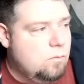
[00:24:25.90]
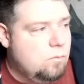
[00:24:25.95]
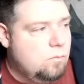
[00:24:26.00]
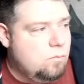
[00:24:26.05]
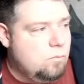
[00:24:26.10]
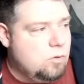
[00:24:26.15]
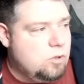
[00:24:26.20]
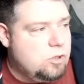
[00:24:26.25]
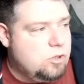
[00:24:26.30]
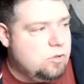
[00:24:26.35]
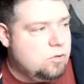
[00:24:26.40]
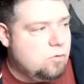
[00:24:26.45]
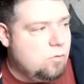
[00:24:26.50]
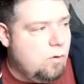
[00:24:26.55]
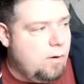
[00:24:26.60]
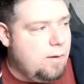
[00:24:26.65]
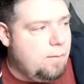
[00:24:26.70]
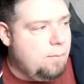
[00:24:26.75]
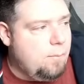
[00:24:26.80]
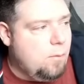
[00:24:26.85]
Which is
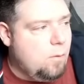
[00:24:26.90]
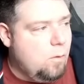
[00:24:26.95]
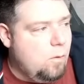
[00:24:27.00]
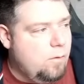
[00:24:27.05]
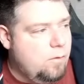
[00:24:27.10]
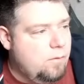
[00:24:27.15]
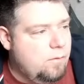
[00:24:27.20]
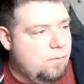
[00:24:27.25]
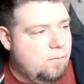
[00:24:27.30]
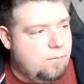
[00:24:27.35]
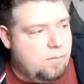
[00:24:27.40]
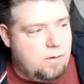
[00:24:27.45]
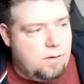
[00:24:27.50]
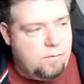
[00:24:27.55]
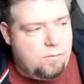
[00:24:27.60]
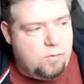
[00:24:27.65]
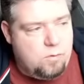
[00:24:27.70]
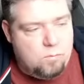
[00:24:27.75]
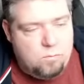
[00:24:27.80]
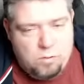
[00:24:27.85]
quite important
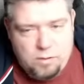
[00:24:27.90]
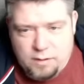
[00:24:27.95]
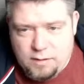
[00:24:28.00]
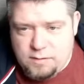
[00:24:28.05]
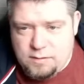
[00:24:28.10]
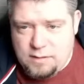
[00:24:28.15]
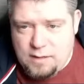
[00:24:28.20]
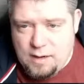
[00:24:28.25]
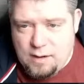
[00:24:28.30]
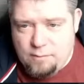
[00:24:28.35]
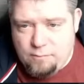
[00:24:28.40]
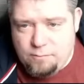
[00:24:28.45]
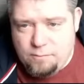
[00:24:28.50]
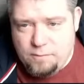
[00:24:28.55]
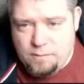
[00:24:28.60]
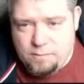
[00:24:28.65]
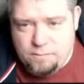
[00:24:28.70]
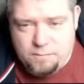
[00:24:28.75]
if you wanted to have